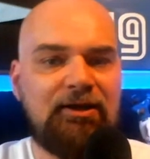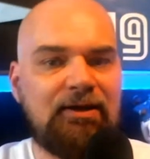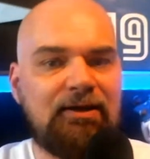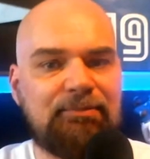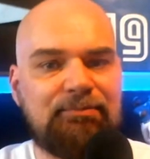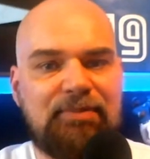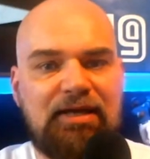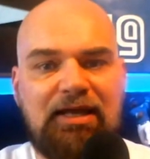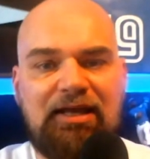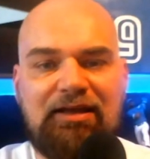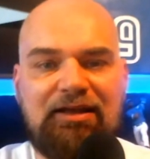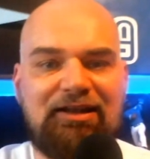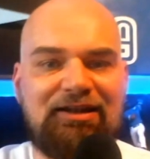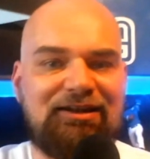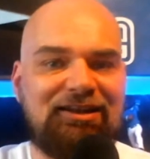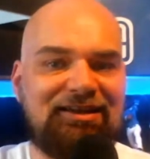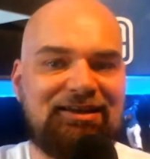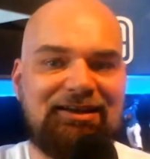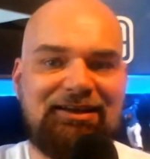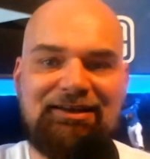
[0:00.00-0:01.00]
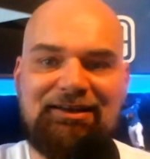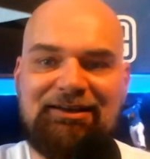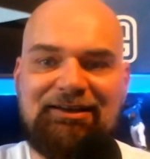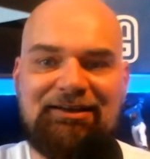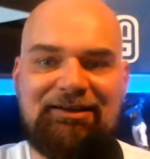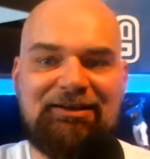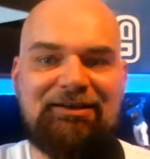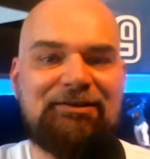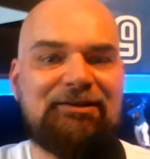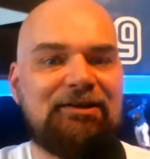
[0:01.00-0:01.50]
man.
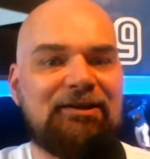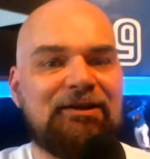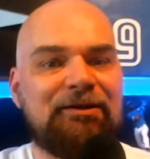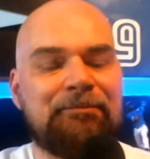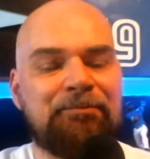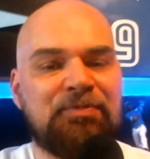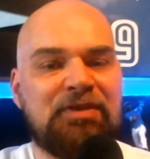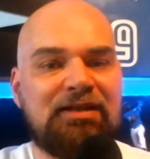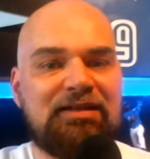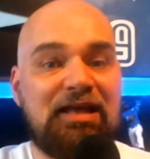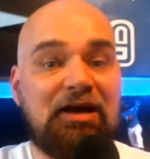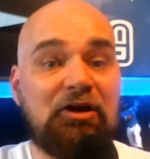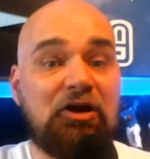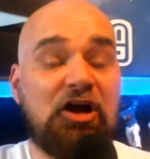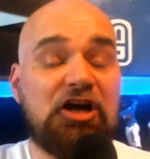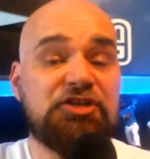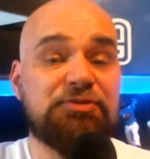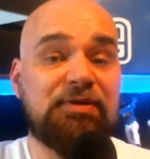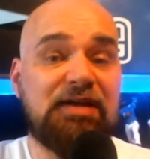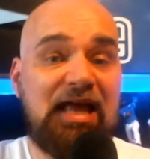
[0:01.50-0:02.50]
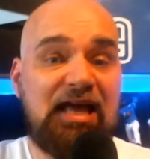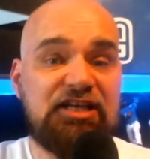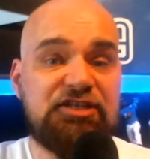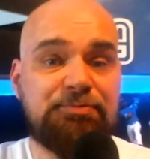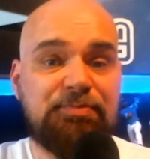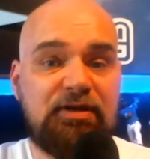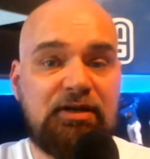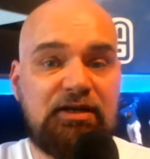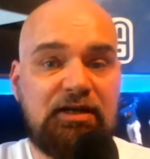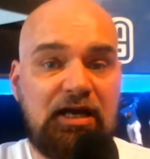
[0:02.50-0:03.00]
Now, Gausman has
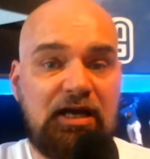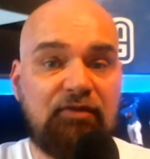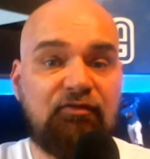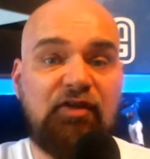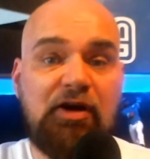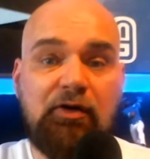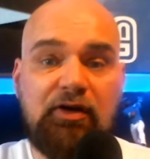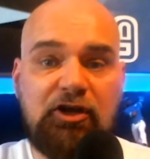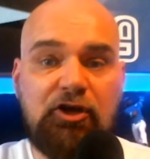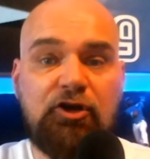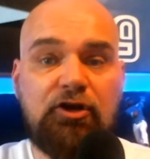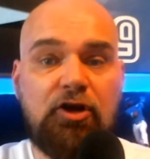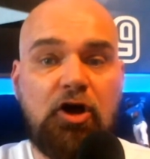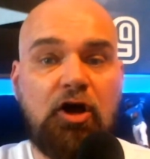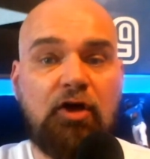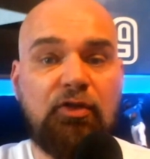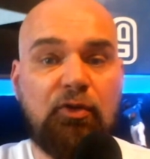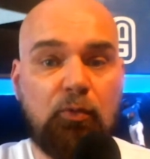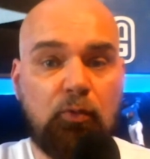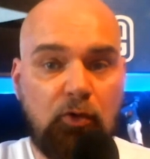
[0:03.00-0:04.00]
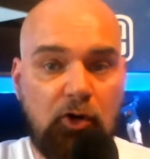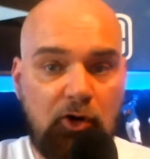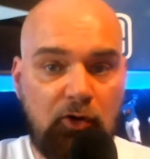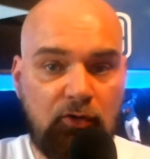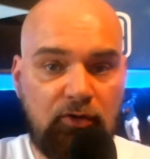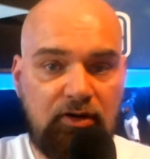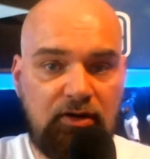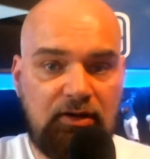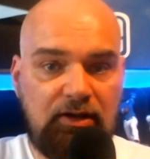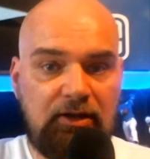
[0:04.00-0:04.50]
been very good on the
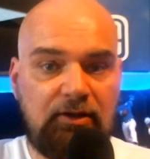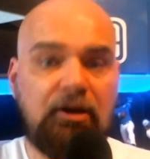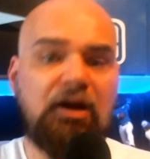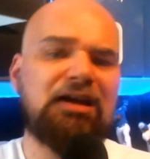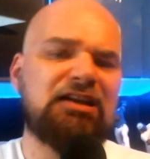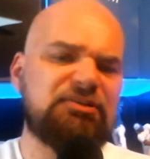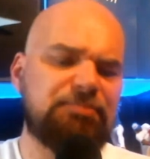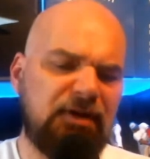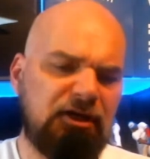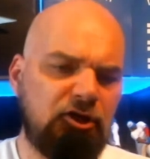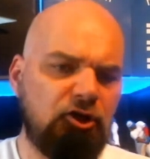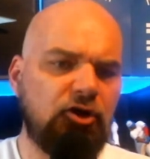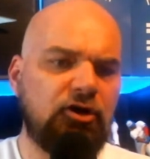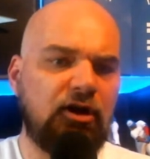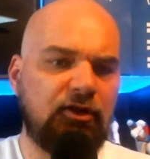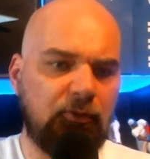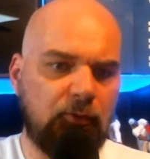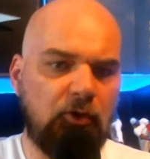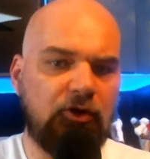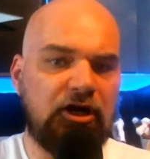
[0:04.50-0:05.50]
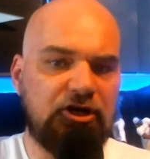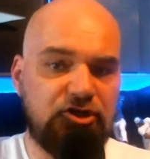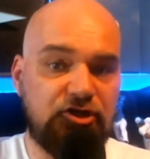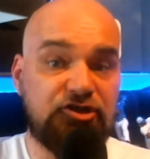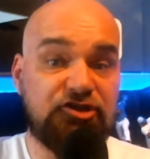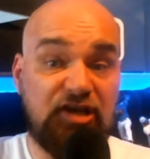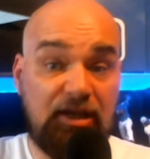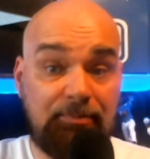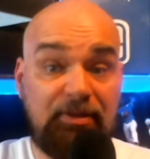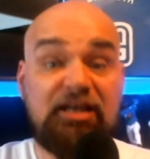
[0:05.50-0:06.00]
road. He's been good on the road, I should
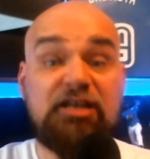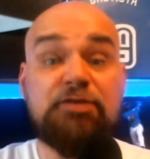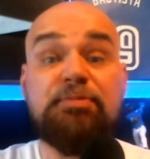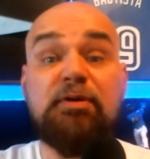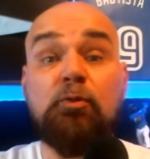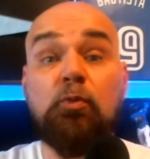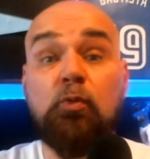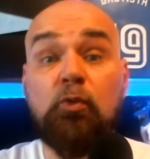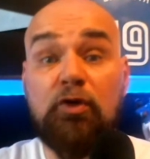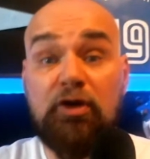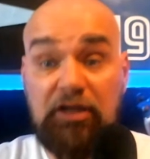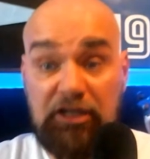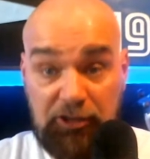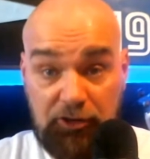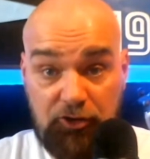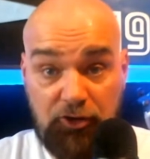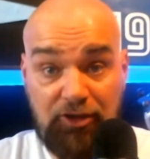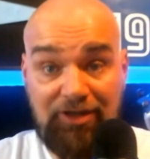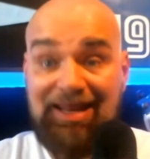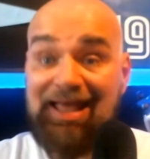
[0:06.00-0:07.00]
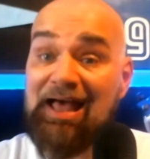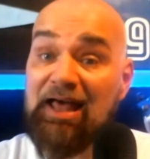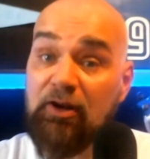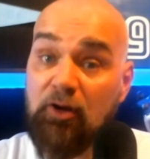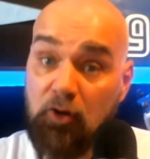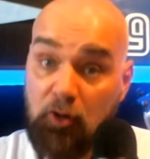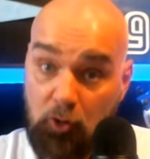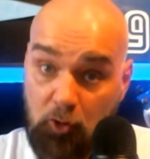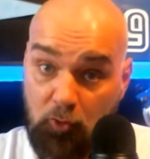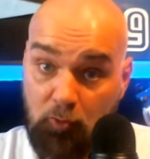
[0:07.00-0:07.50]
say, but he's been really good at
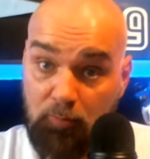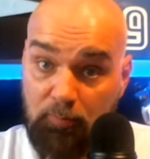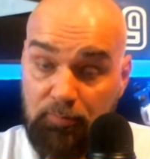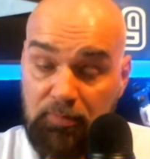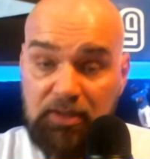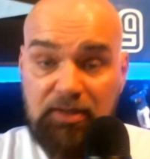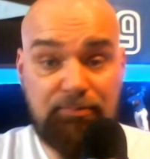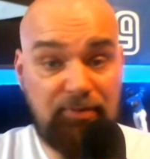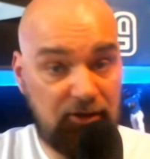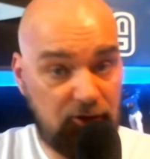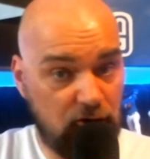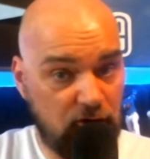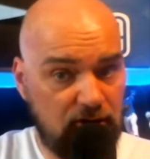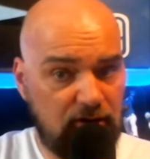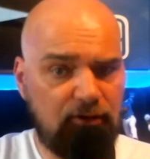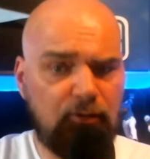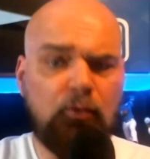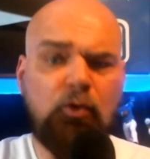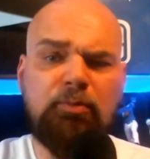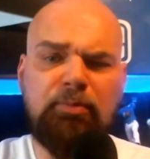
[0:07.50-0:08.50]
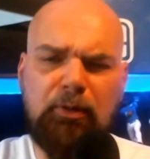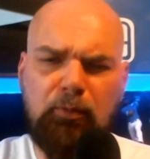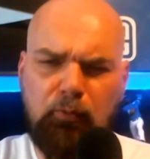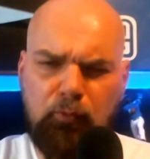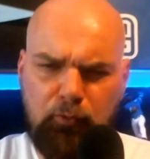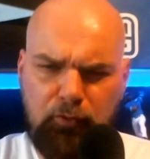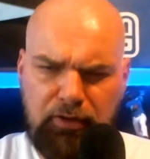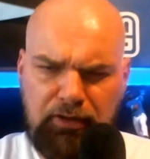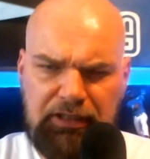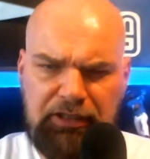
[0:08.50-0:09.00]
home. Been good on the road, been
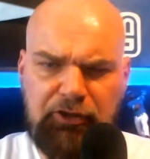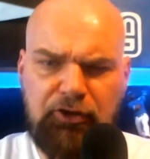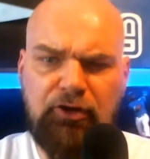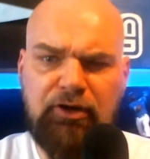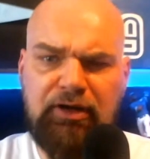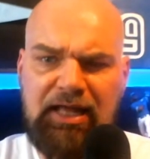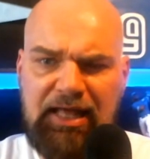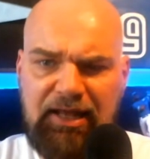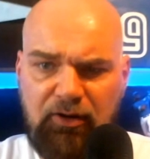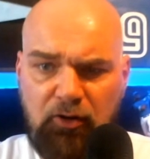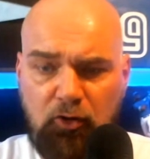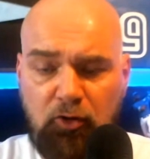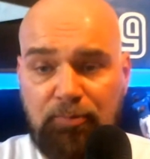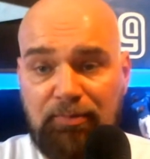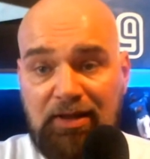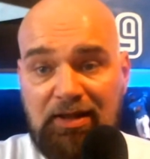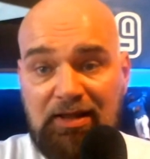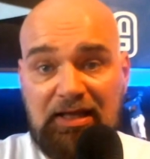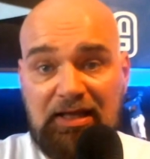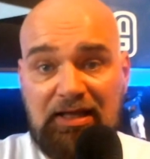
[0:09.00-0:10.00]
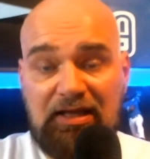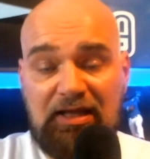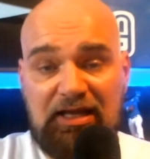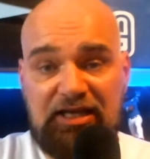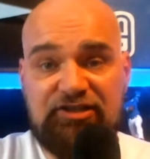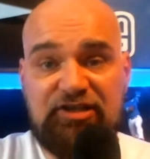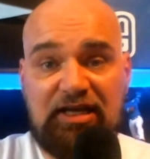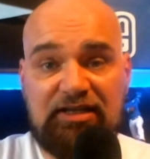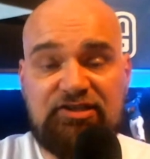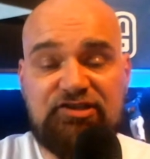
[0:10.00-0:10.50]
really good at home. He's
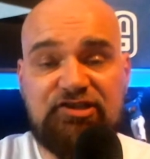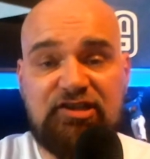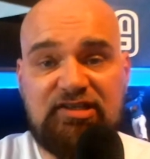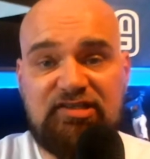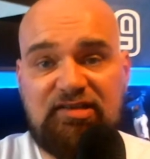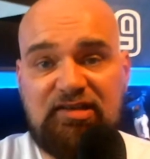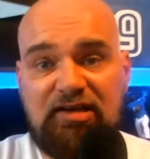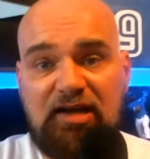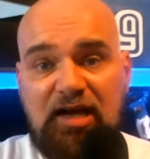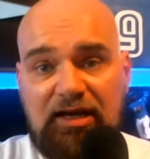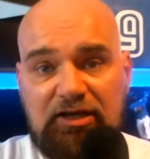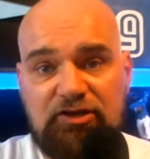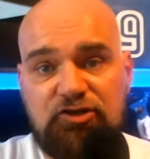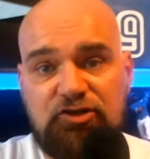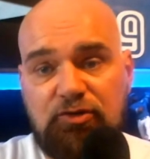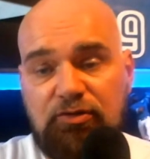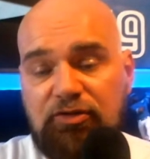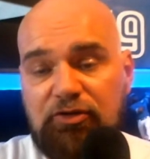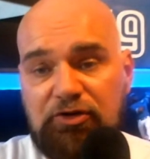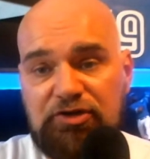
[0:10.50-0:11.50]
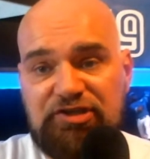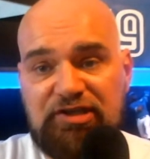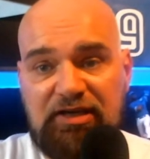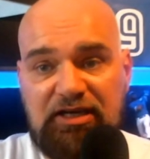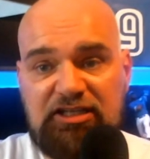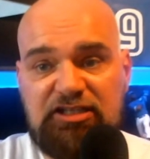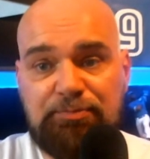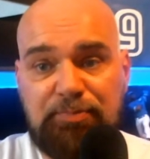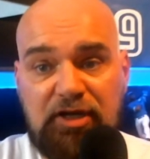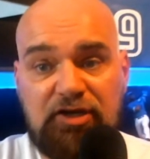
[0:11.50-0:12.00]
got 69 2/3
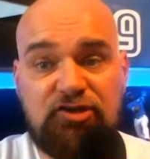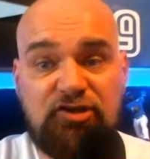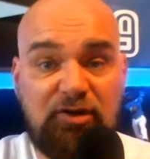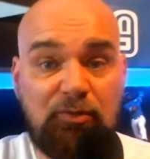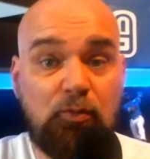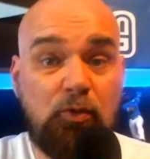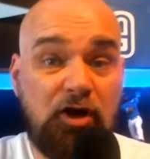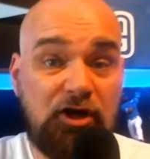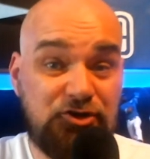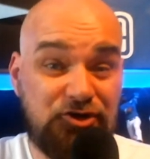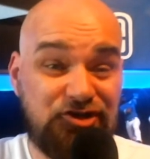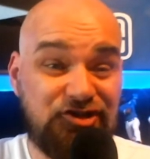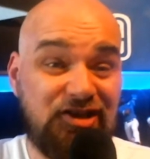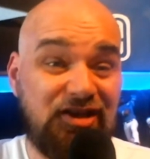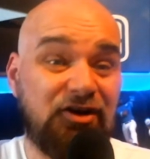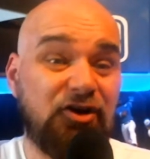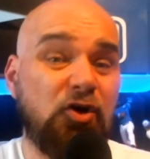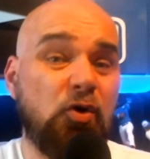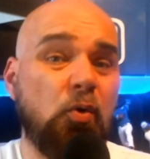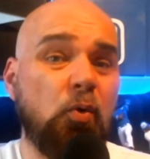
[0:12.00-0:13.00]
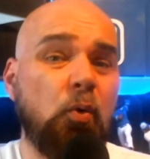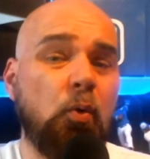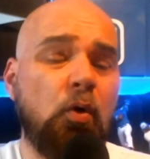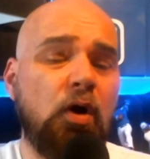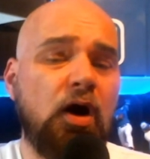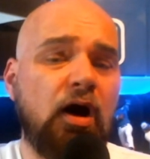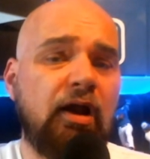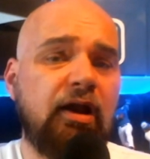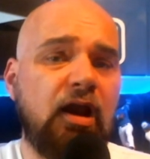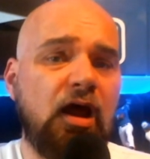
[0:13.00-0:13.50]
innings pitched at Rogers Center,
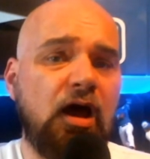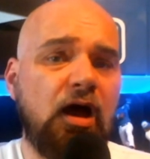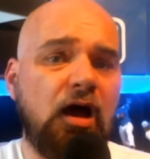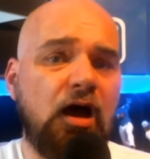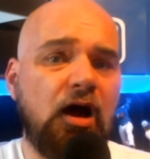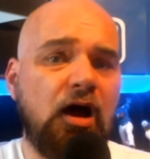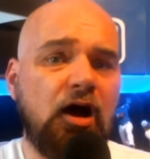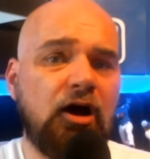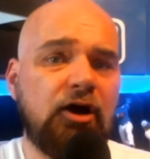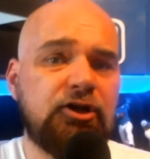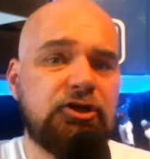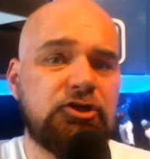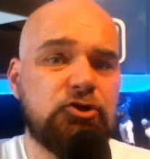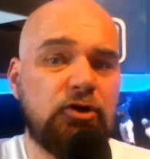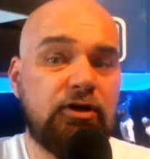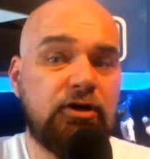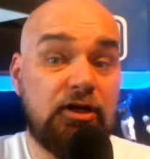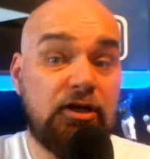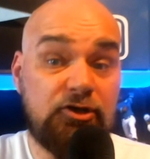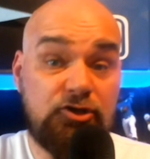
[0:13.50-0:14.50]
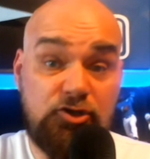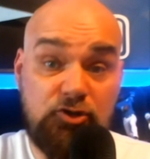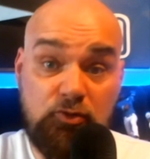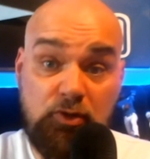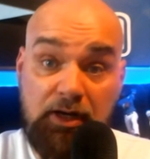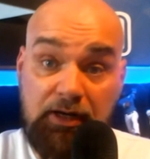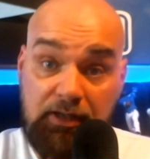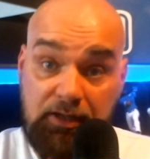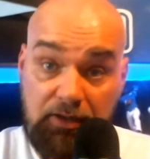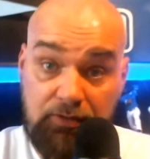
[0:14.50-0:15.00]
100
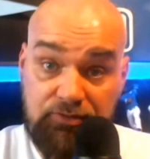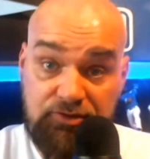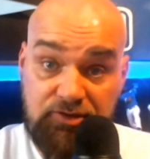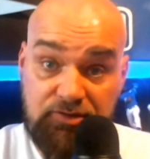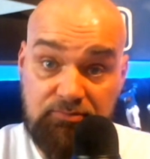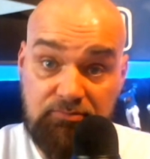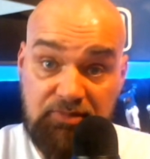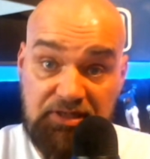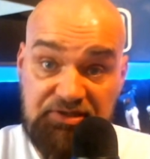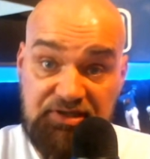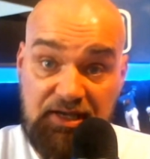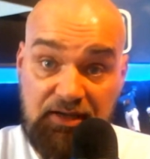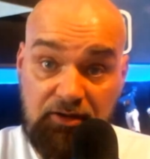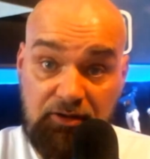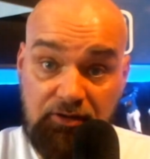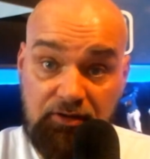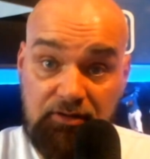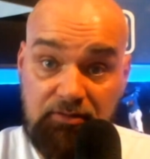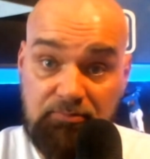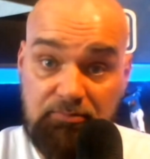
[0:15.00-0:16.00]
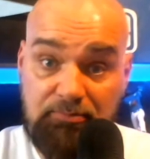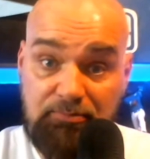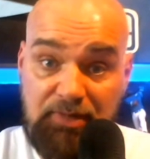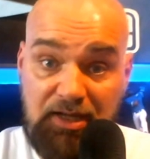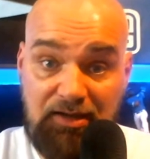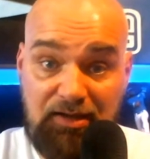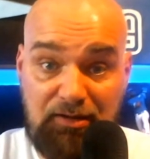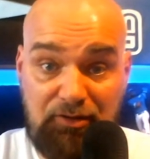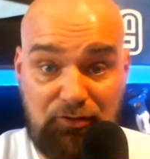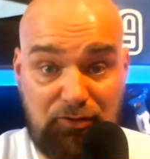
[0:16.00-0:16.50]
strikeouts. Is that good?
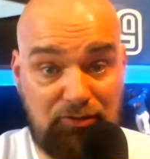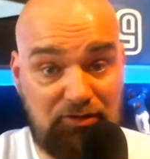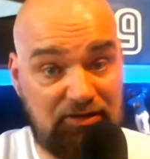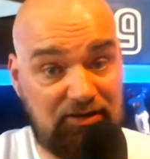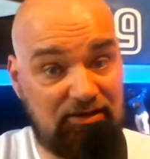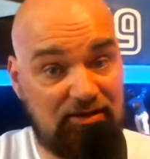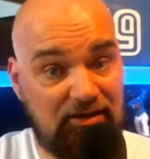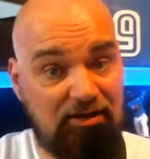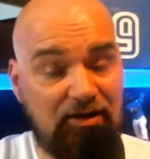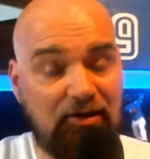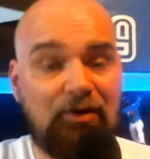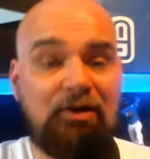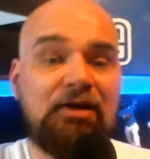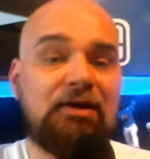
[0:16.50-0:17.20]
Holy cow.